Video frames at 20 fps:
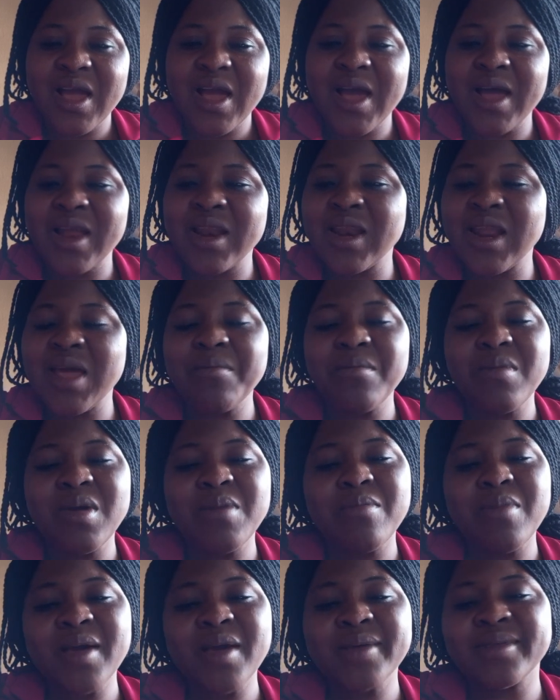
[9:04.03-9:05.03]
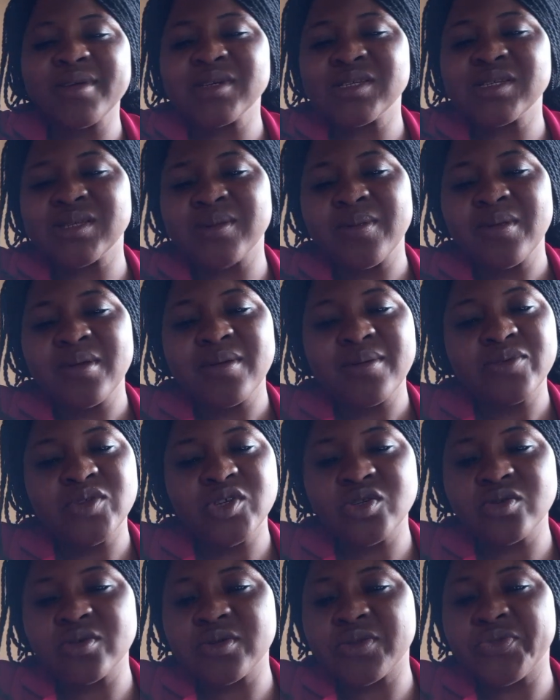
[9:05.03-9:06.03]
And let me make this
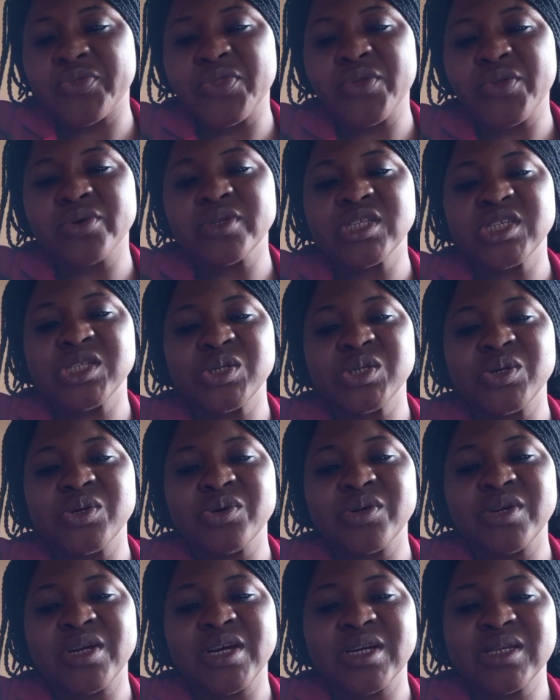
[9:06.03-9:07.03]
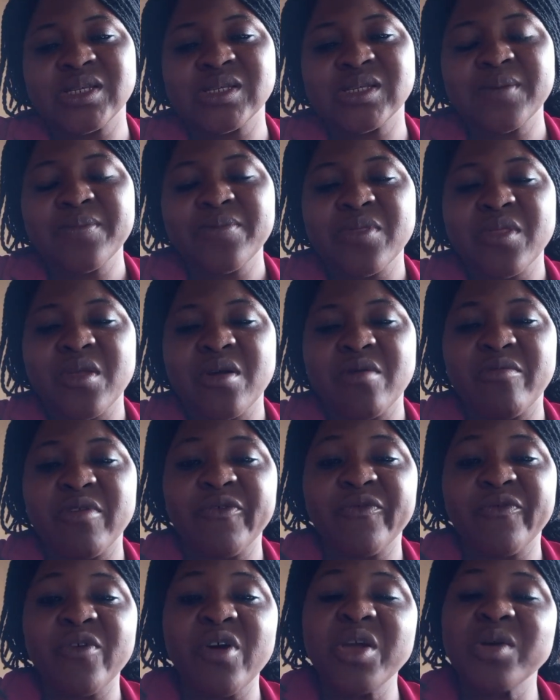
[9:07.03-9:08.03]
truth known to you that
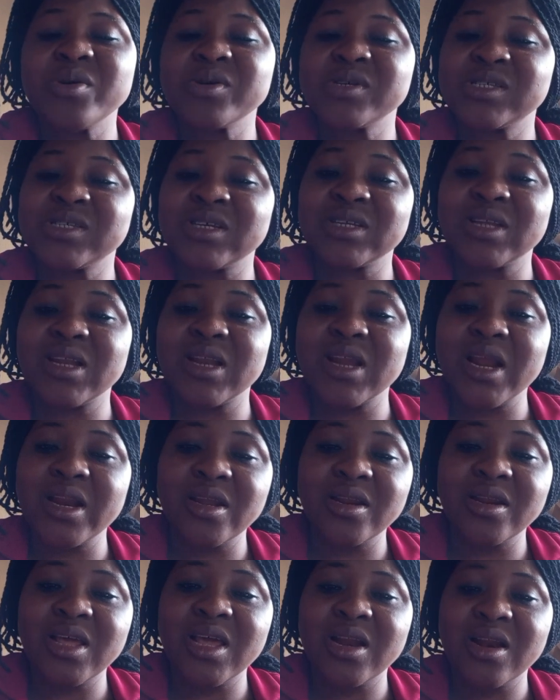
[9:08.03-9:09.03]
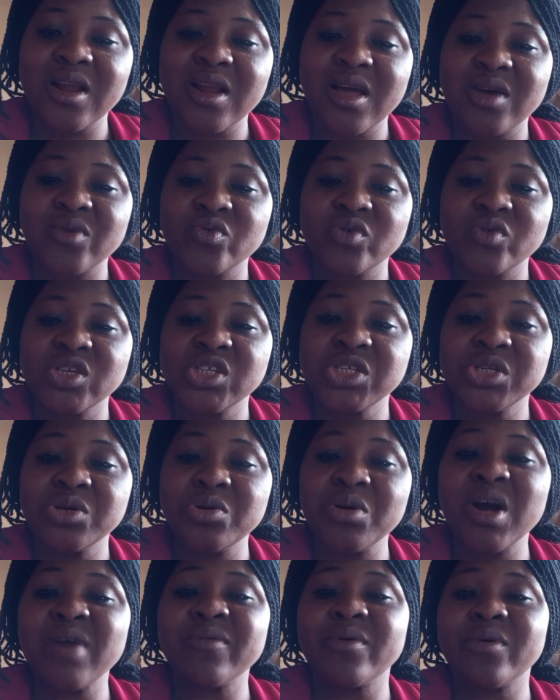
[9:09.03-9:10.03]
before you start learning a language,
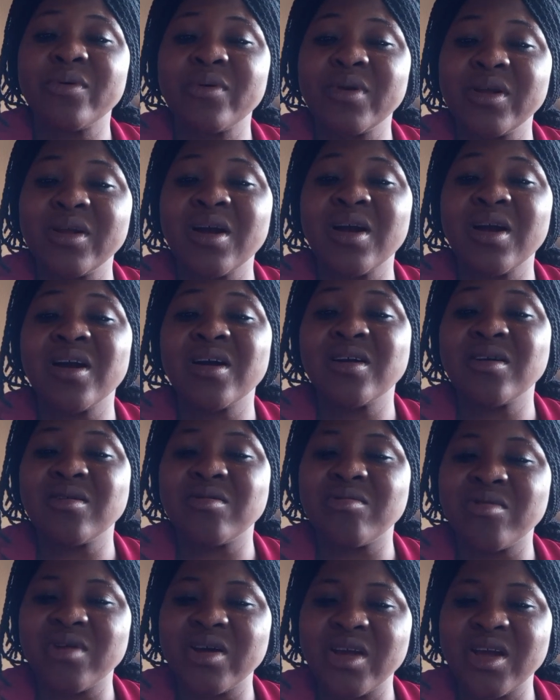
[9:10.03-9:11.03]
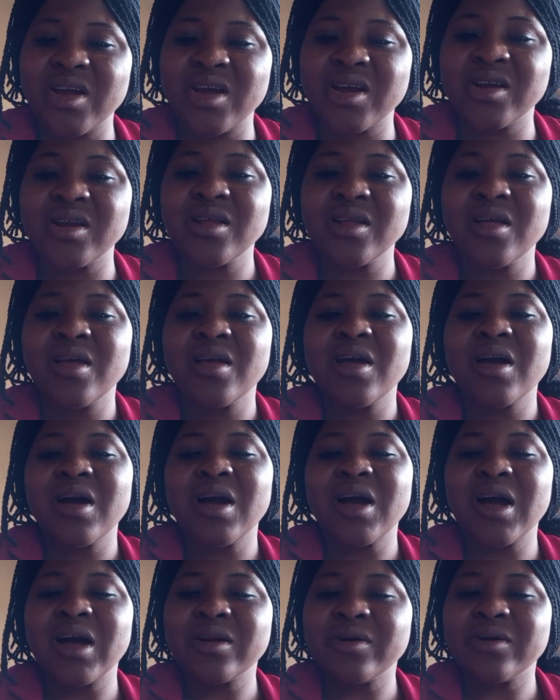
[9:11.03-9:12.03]
you have already acquired
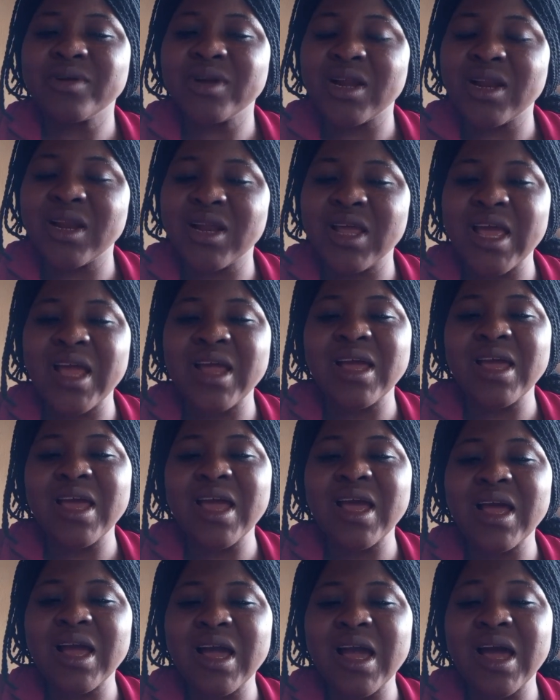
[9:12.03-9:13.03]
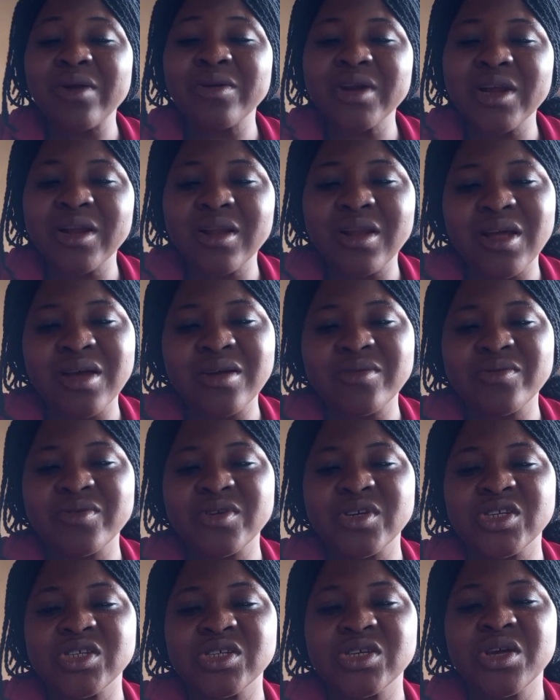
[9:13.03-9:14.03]
another
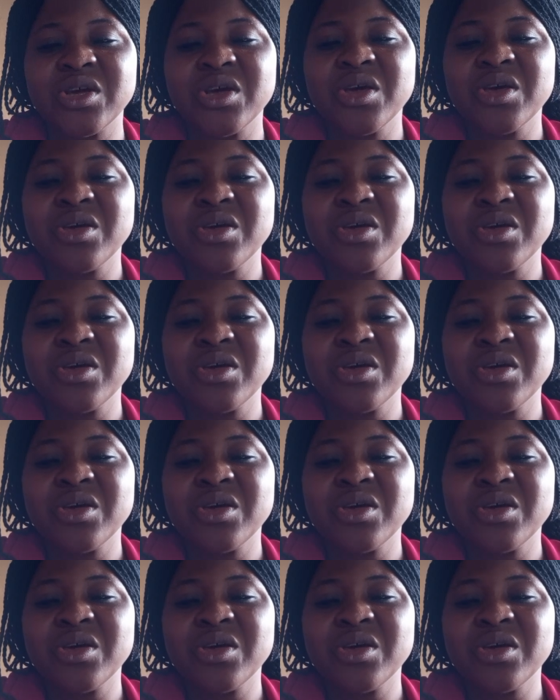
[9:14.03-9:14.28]
language.